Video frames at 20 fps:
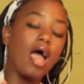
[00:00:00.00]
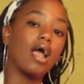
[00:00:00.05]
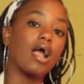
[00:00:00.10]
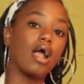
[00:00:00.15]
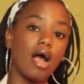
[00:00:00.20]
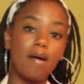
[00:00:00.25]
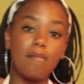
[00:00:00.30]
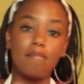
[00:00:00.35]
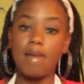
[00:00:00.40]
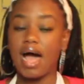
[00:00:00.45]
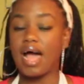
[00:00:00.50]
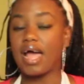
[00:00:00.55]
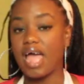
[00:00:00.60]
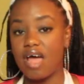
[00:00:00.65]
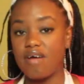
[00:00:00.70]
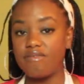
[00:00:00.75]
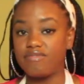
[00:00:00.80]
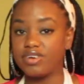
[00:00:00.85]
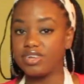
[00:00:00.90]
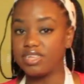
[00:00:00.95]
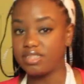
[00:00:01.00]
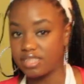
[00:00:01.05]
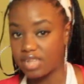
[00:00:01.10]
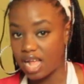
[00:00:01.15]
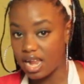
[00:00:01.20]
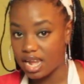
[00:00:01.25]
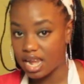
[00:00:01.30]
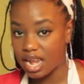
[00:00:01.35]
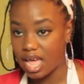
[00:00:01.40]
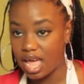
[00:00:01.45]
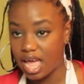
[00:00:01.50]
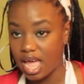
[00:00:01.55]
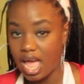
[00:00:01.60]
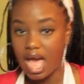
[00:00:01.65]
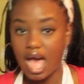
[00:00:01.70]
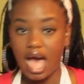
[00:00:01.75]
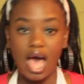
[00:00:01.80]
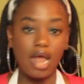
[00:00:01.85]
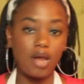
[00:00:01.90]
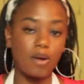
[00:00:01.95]
come back every Sunday
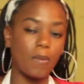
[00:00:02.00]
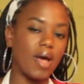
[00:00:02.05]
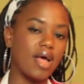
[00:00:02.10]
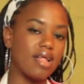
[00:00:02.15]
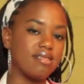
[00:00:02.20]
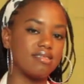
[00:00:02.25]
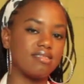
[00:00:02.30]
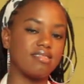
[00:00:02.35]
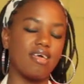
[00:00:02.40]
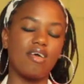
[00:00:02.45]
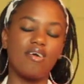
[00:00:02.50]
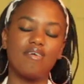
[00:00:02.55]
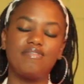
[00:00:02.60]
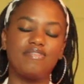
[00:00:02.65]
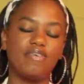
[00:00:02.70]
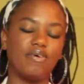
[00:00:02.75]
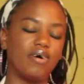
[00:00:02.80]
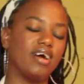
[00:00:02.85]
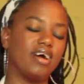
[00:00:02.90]
and Wednesday for